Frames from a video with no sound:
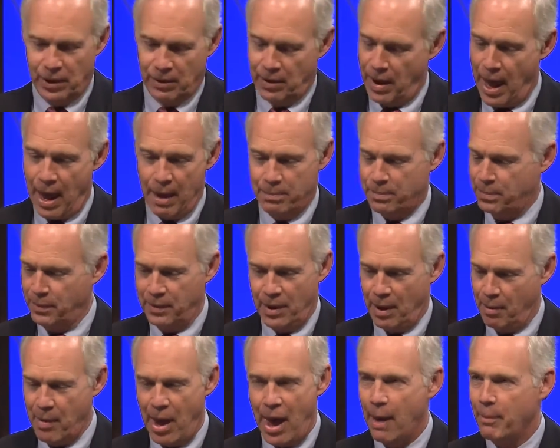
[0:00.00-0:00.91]
happy
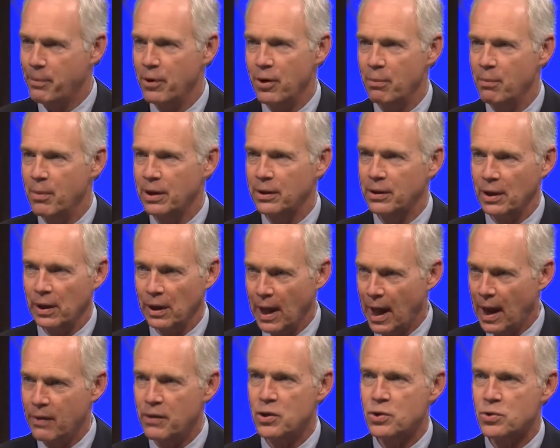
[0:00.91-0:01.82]
to admit that a
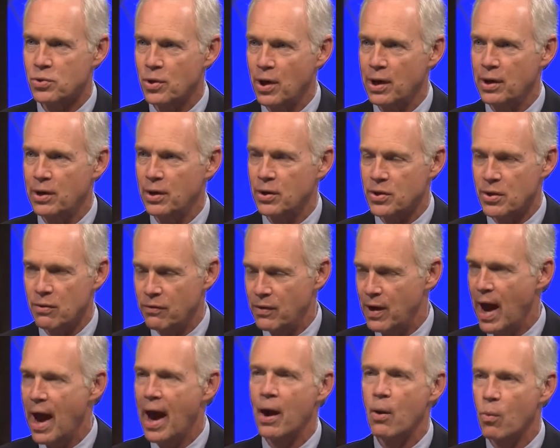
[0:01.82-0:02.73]
lot of these trade deals have
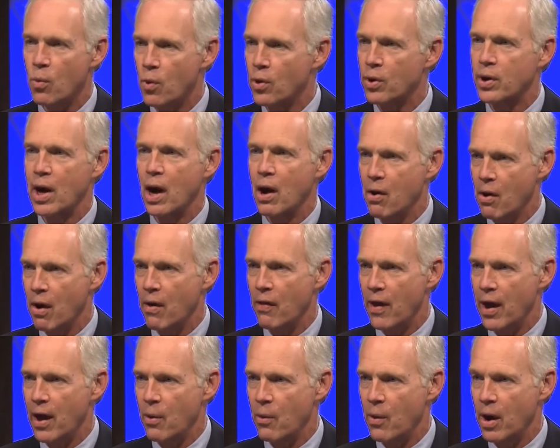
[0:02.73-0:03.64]
not worked out all
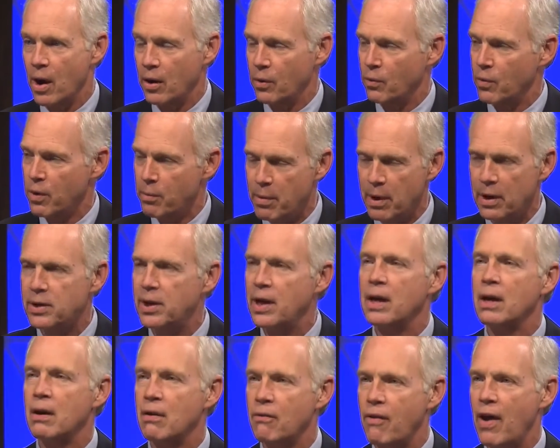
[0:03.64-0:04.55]
that well, and we've been
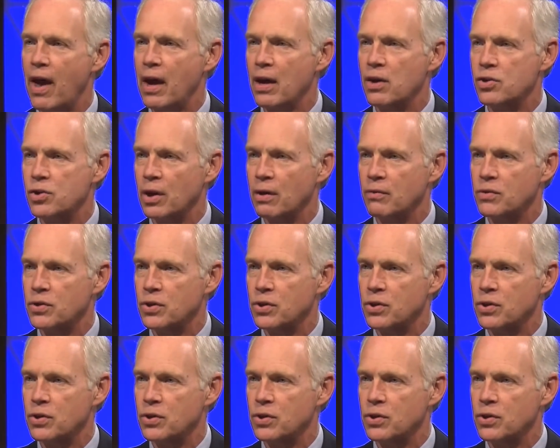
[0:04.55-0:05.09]
taken advantage of.